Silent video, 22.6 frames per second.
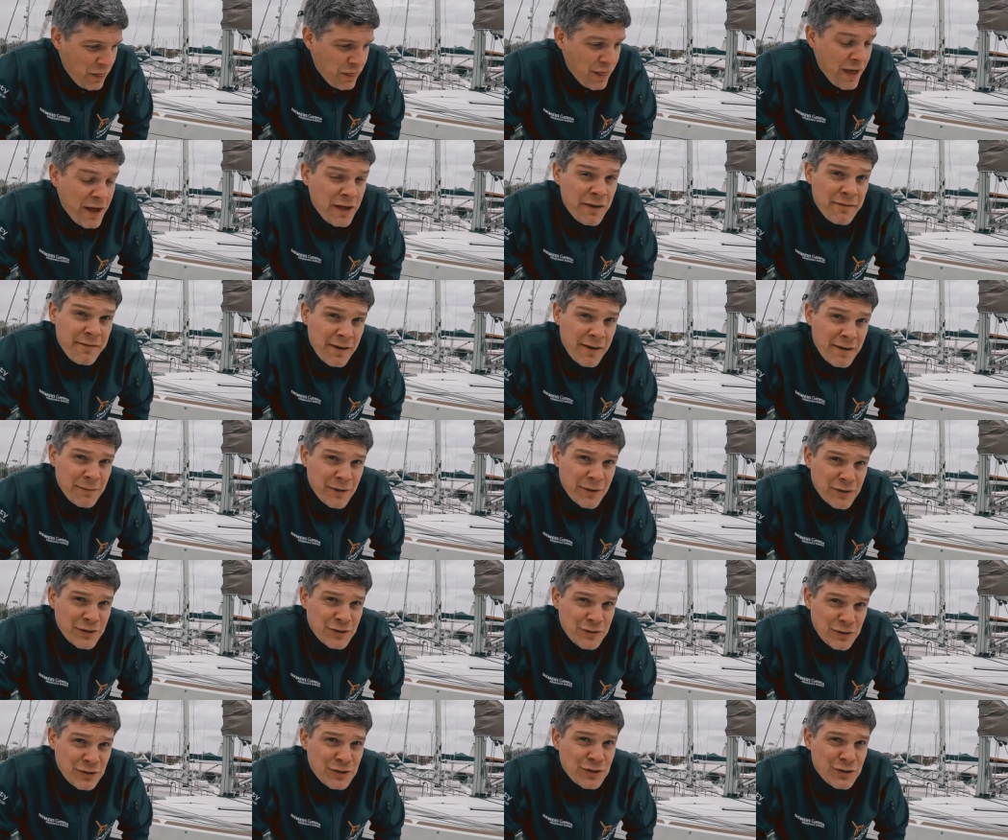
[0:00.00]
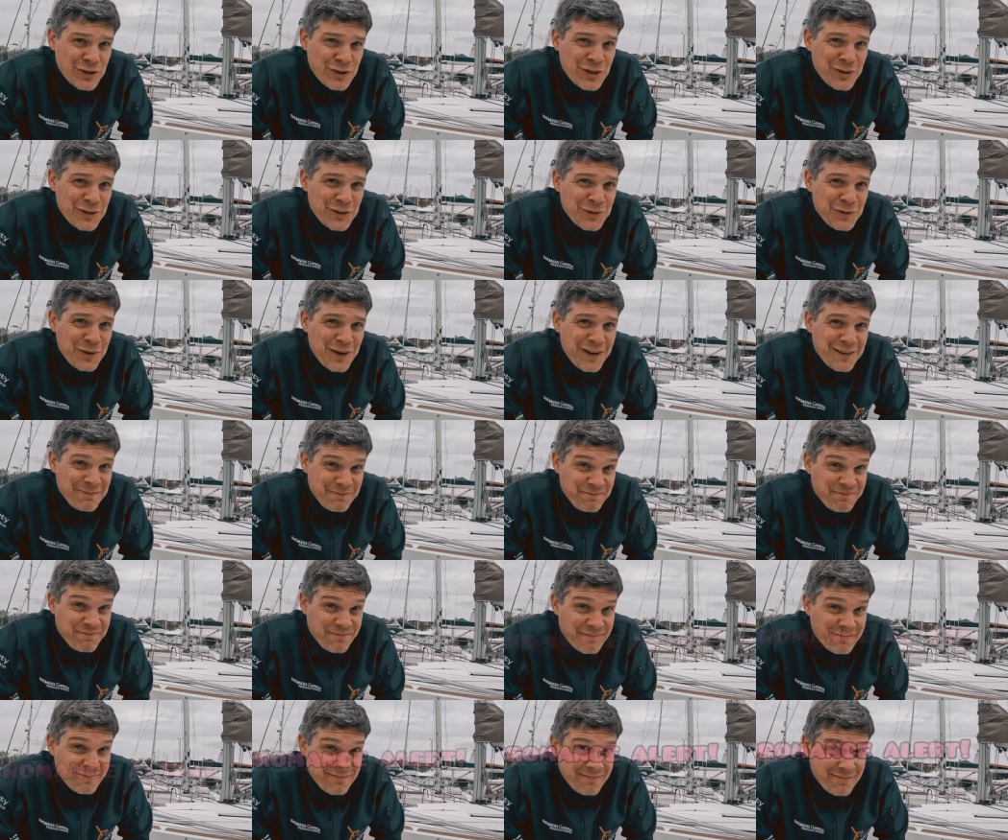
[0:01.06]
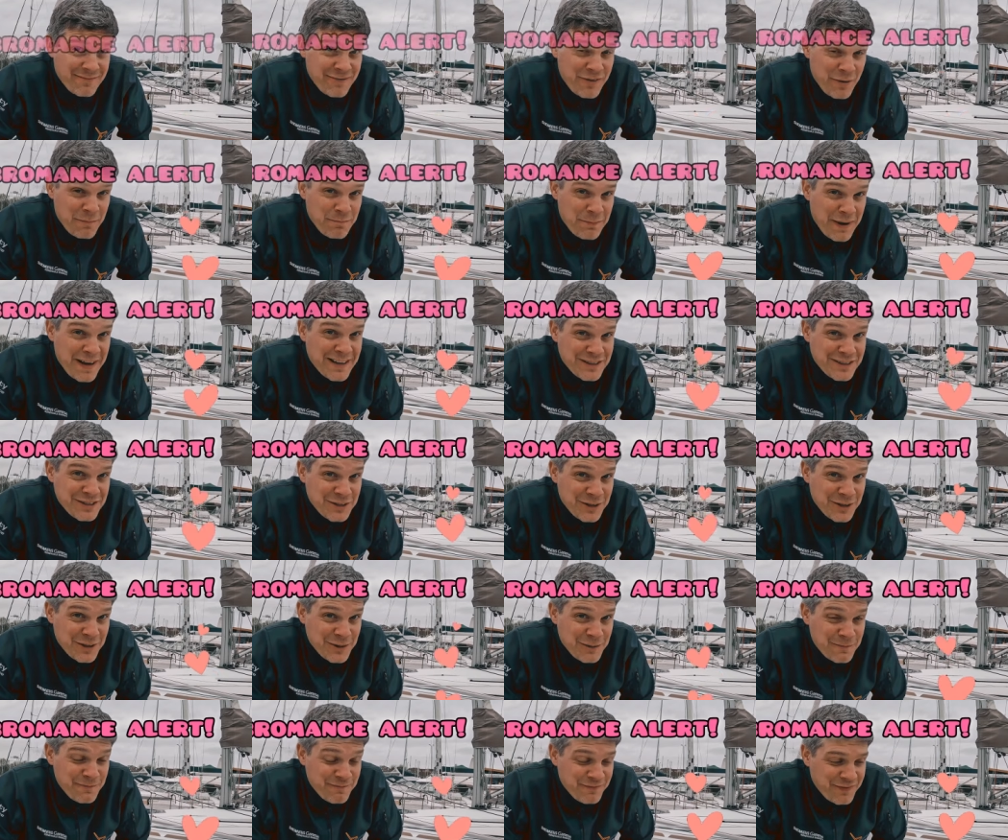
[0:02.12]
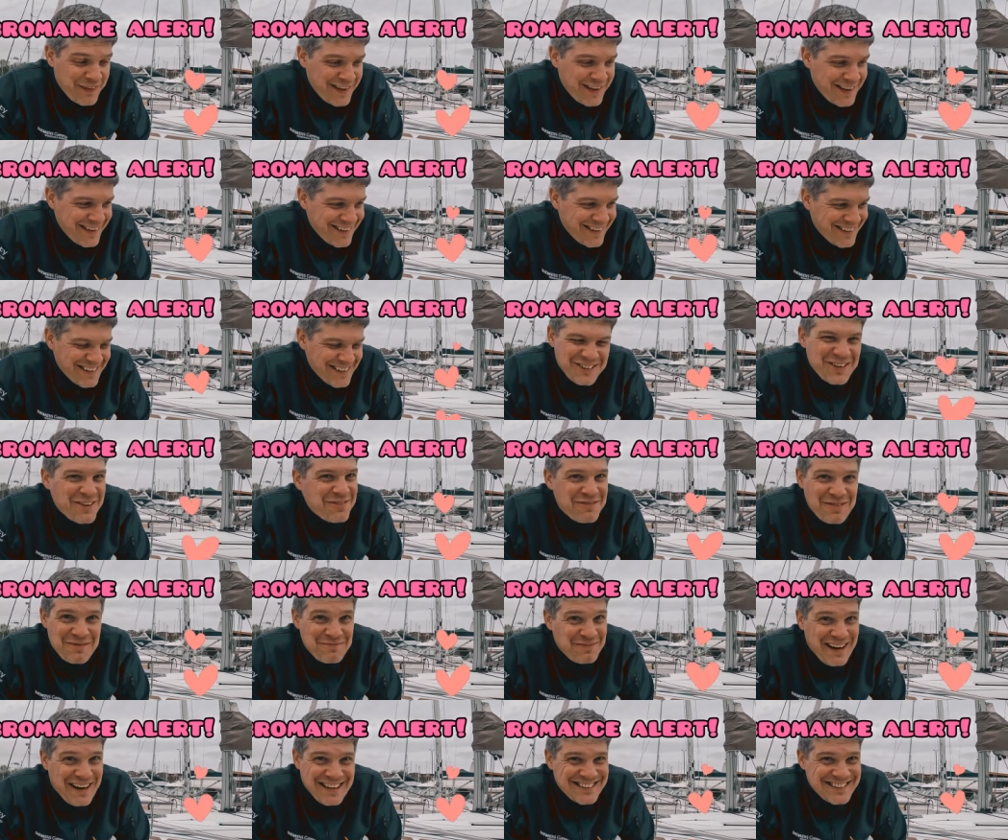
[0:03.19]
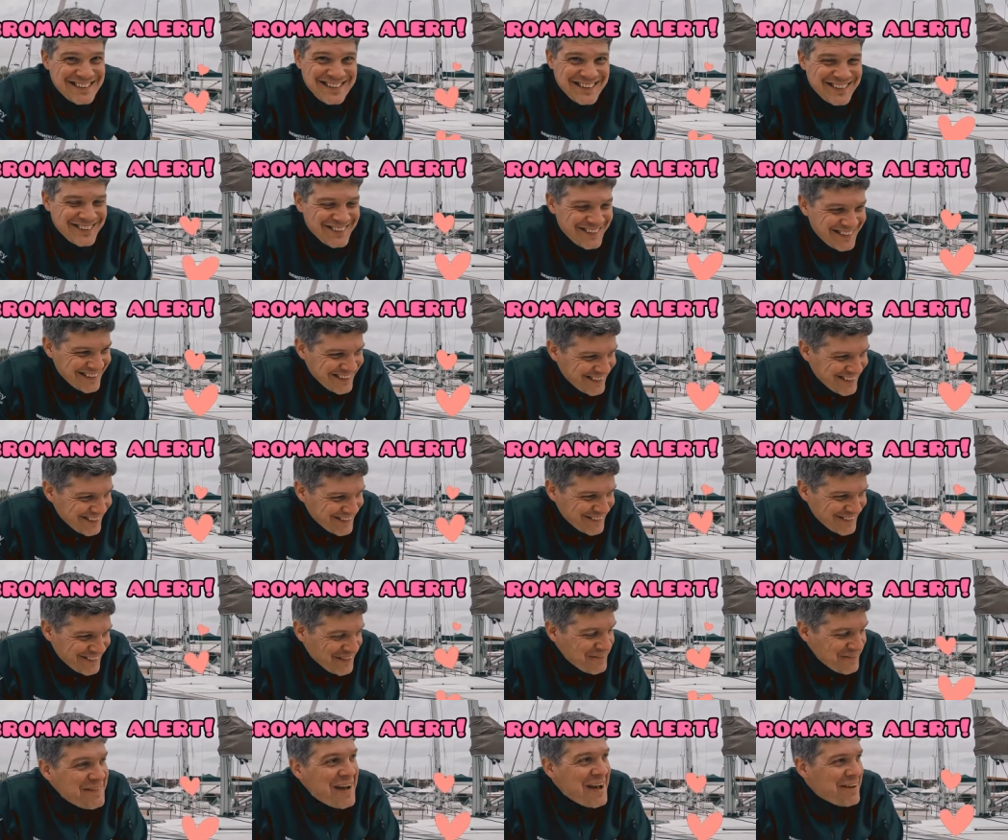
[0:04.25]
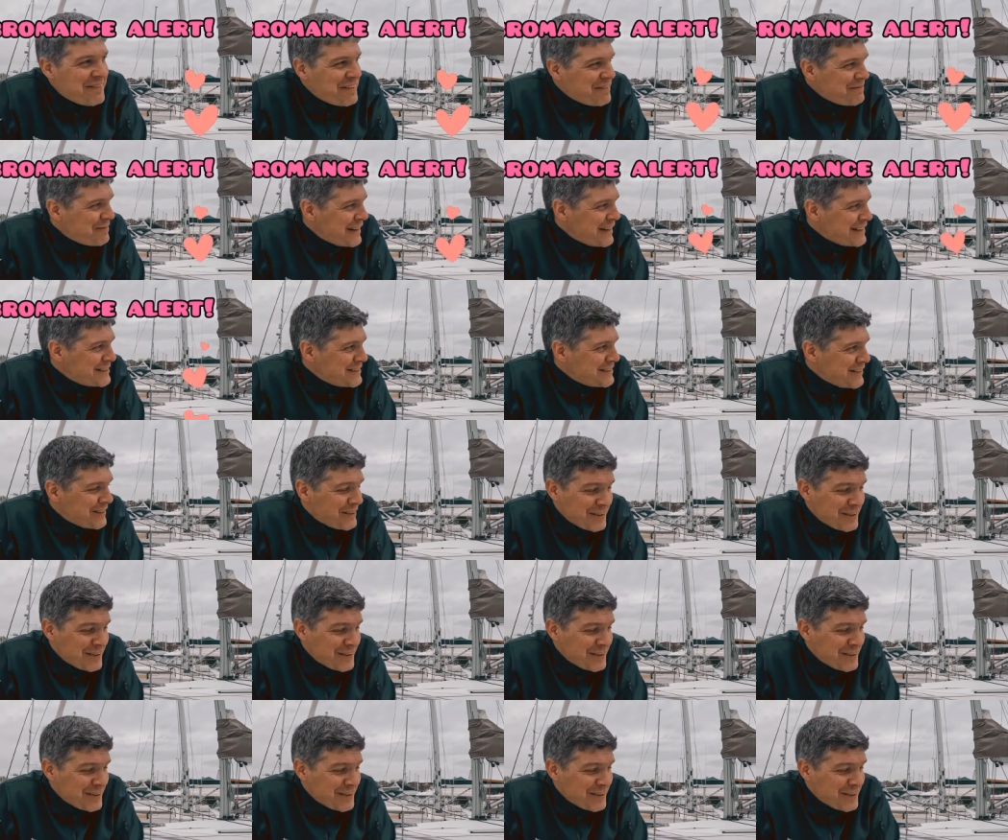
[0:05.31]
thank you very much to Stu from Padstow, not from Padstow, but met him in Padstow.